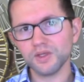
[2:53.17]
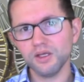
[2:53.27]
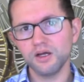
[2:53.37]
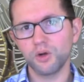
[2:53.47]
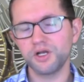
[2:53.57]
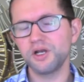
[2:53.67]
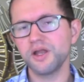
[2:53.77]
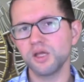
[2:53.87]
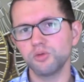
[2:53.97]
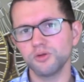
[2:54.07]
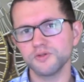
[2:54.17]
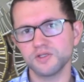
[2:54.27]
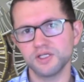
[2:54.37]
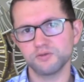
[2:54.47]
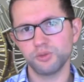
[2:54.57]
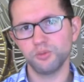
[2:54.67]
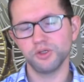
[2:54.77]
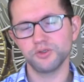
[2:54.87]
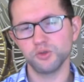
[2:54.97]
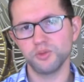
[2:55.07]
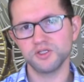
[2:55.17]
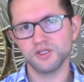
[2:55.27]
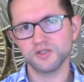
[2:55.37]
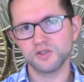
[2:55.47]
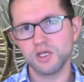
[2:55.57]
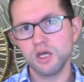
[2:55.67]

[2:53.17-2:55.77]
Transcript: What it enables is for people to do business